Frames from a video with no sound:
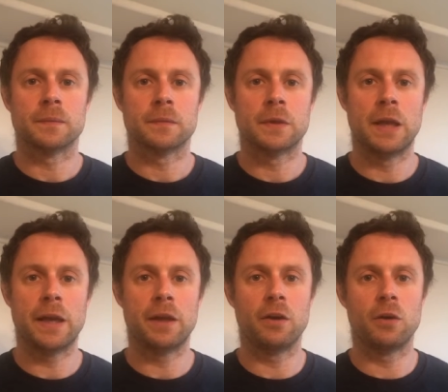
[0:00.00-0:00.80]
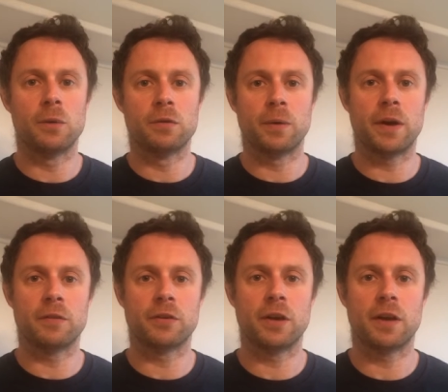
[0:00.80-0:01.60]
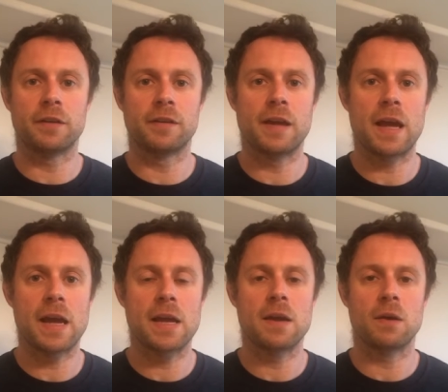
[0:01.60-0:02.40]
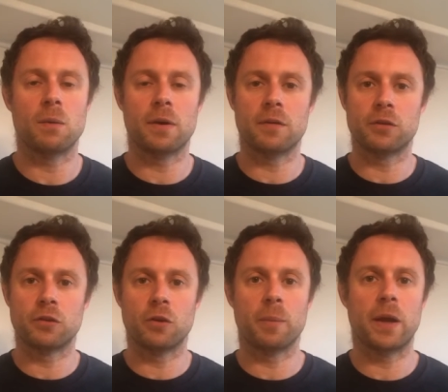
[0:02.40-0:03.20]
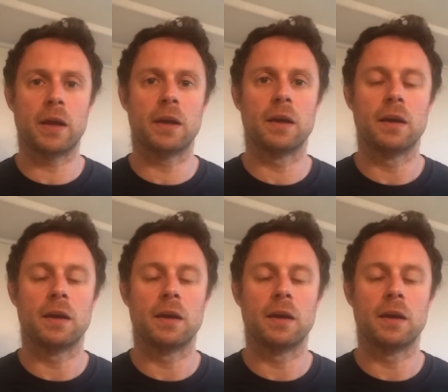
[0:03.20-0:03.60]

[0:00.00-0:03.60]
And letting go of whatever's gone today, whatever's coming,